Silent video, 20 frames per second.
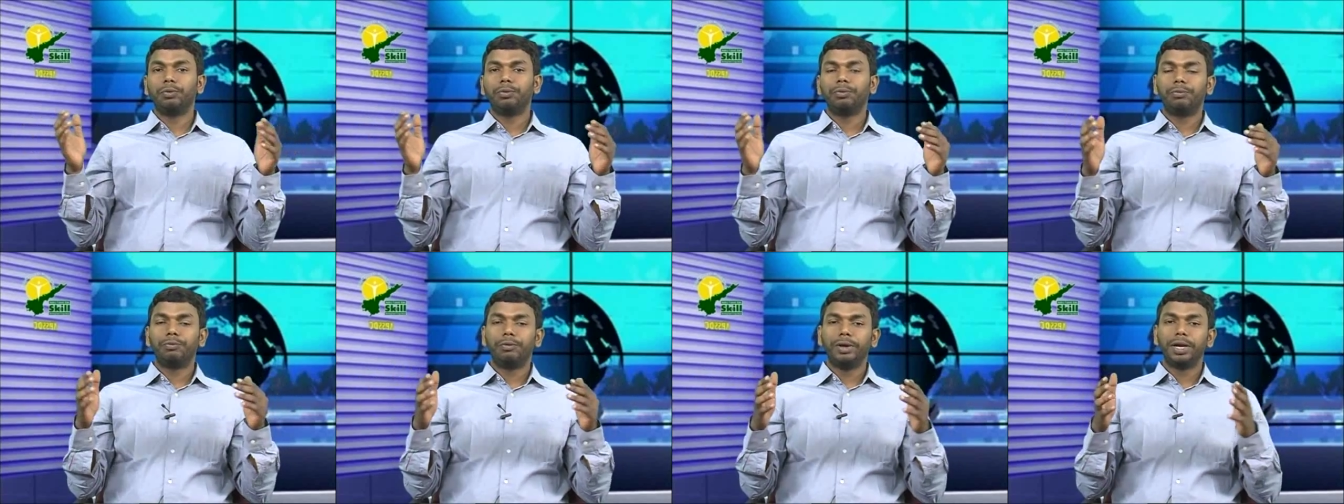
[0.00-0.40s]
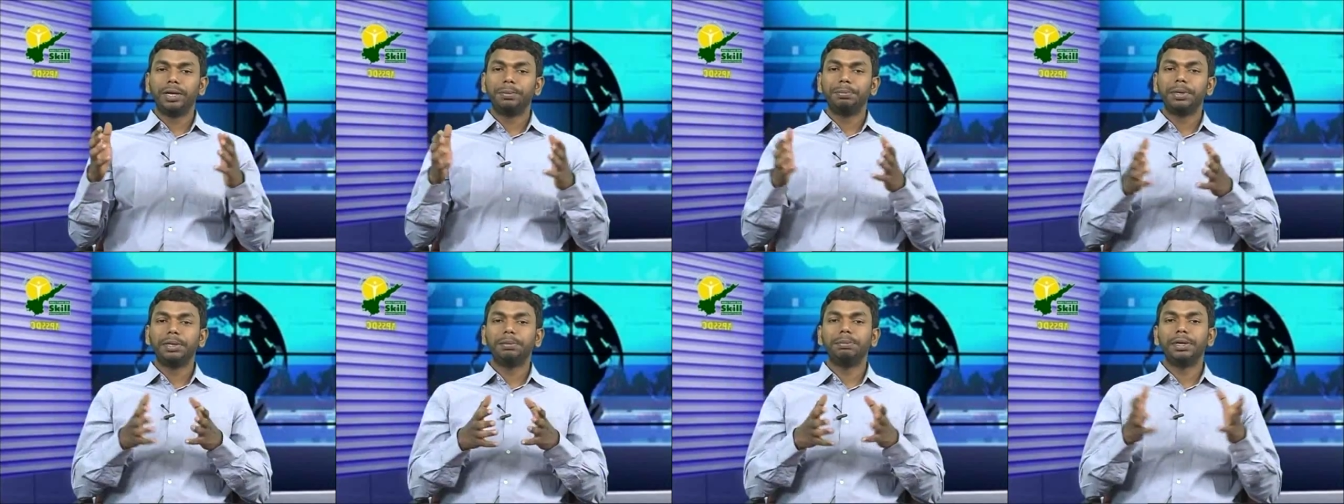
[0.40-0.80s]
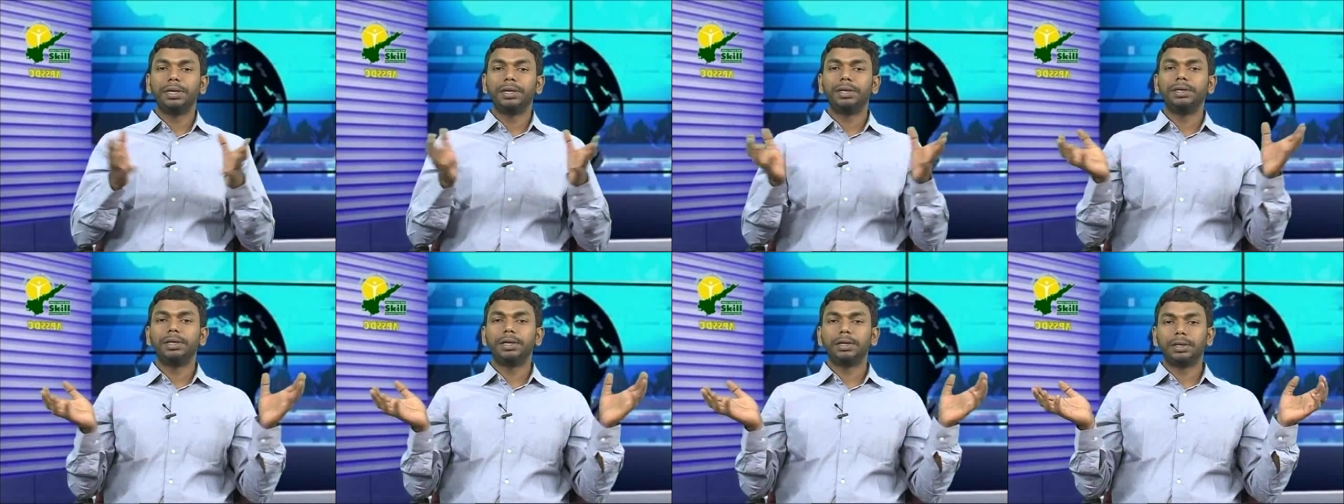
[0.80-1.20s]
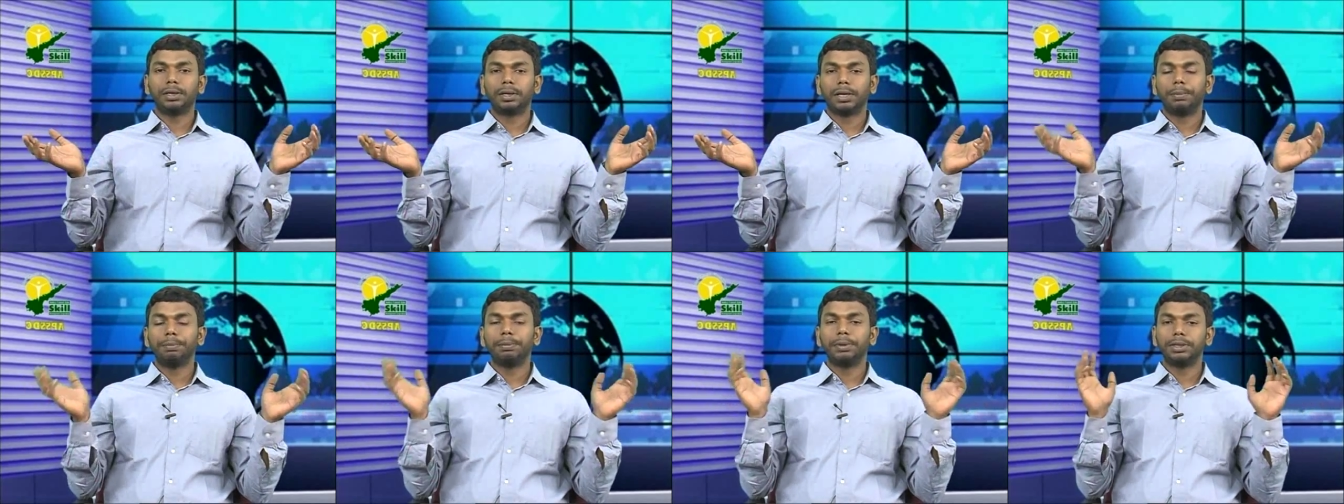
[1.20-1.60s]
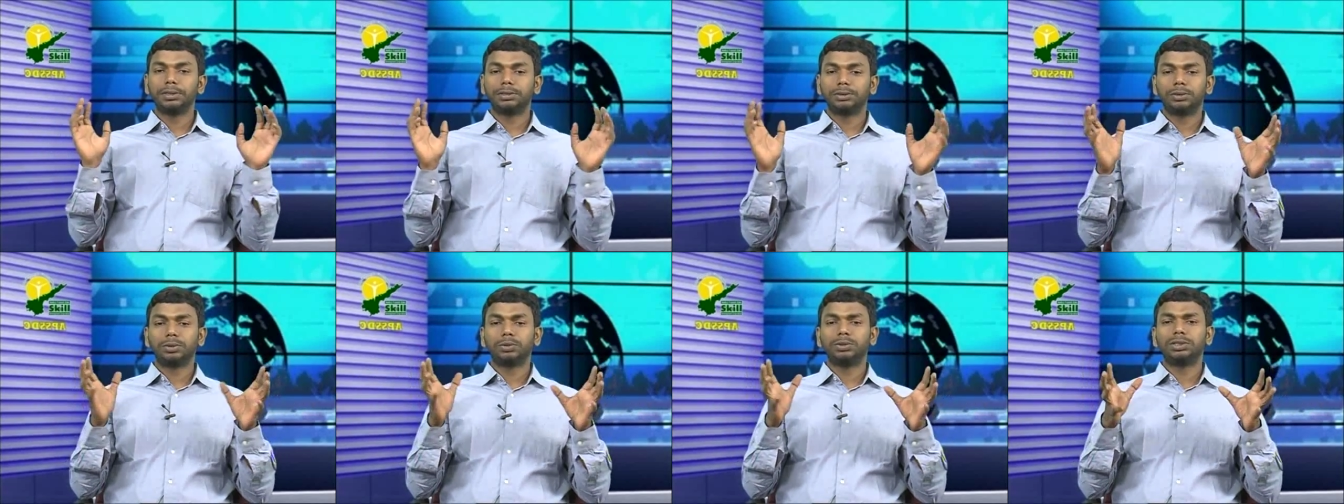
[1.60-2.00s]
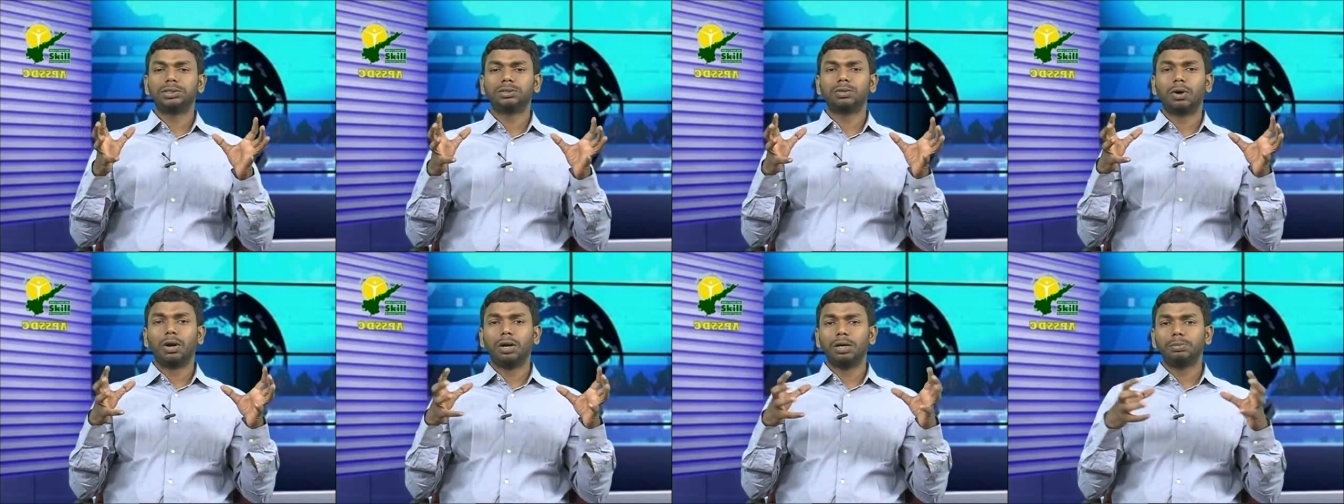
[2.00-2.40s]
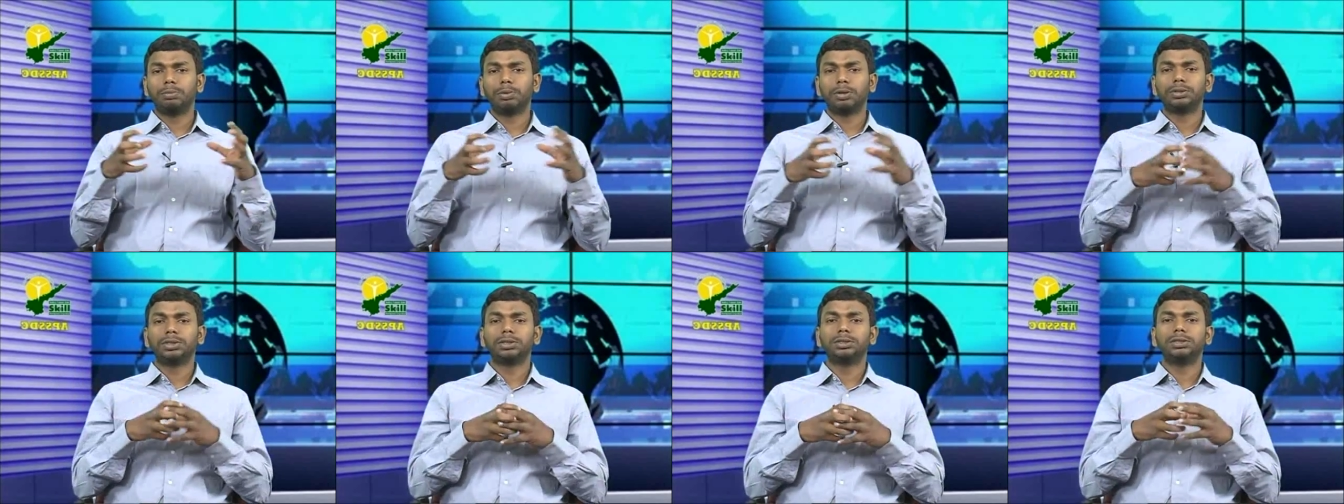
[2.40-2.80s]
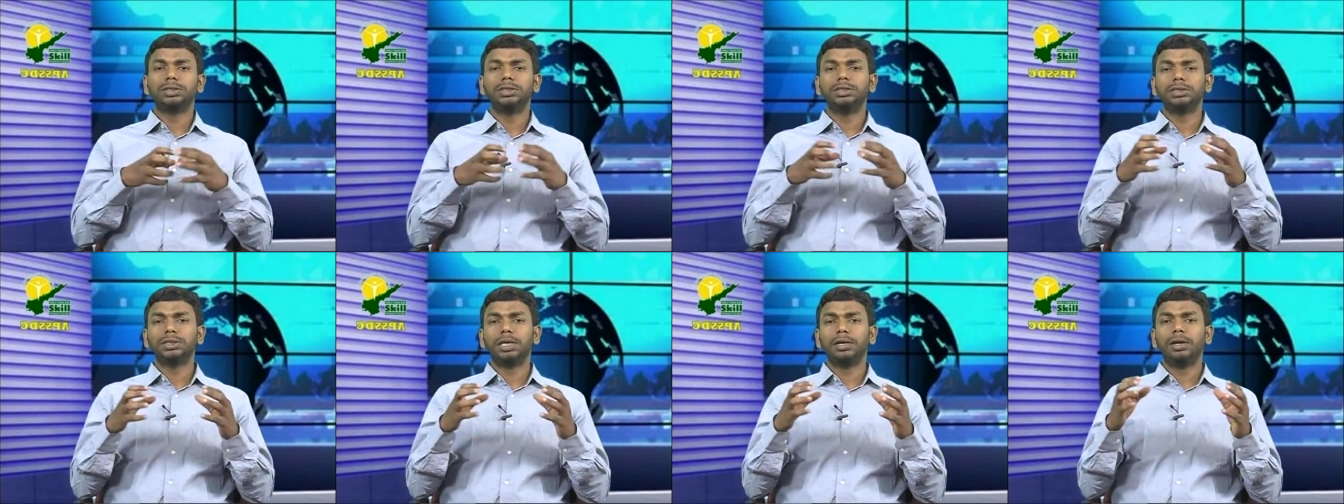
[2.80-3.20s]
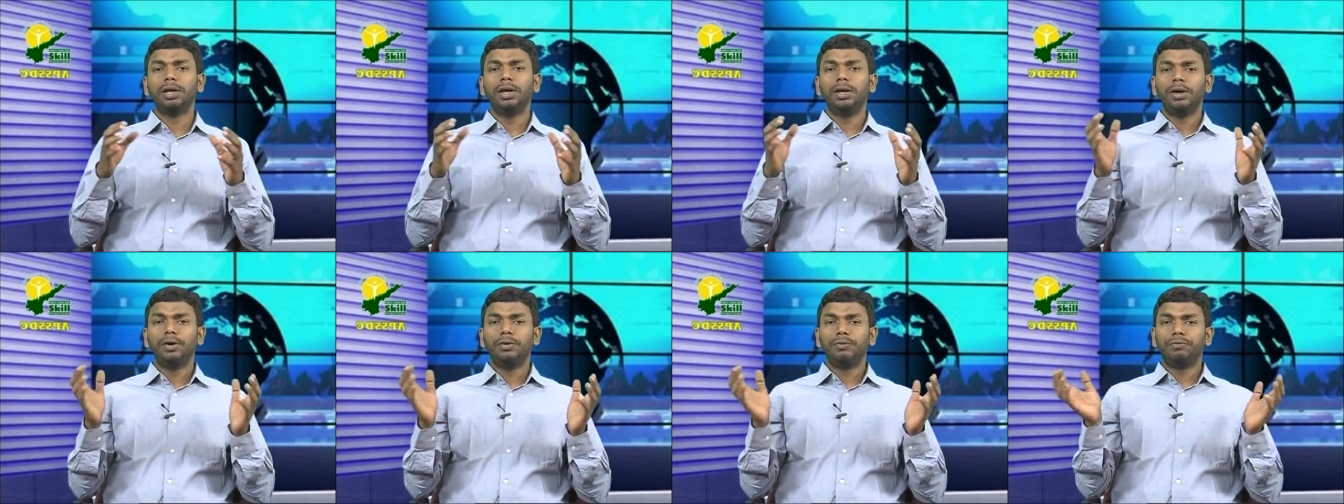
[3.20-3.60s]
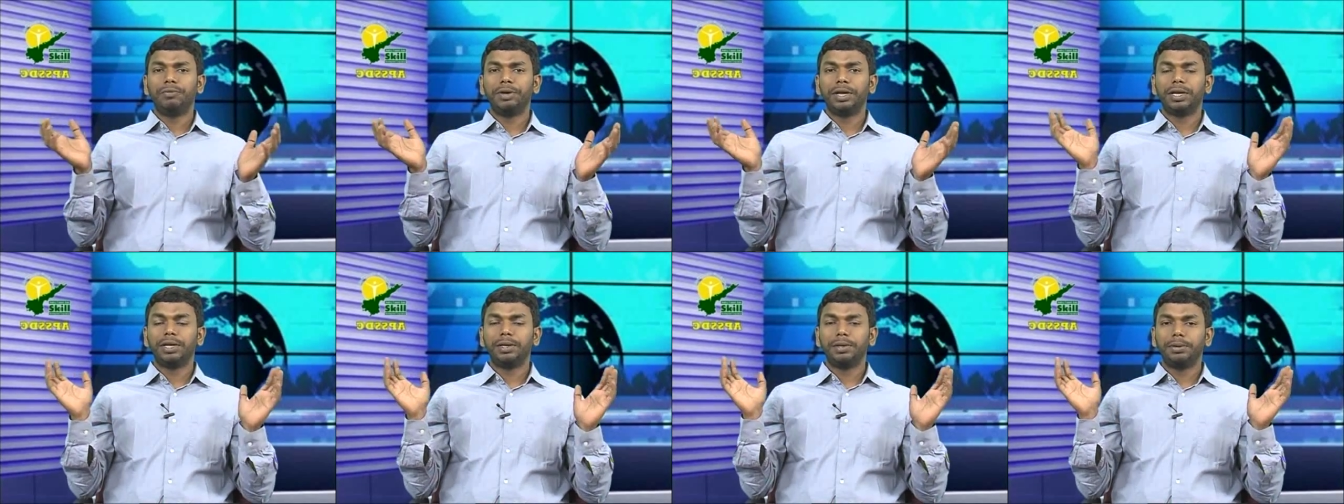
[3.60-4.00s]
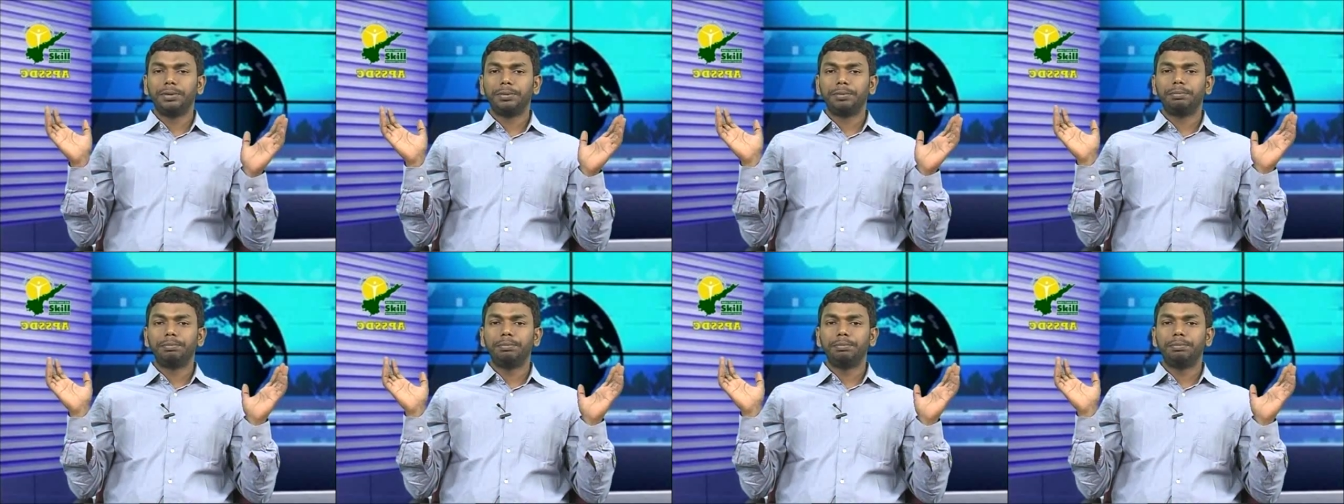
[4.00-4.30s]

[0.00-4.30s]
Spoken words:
very big companies. So this crawling process is a very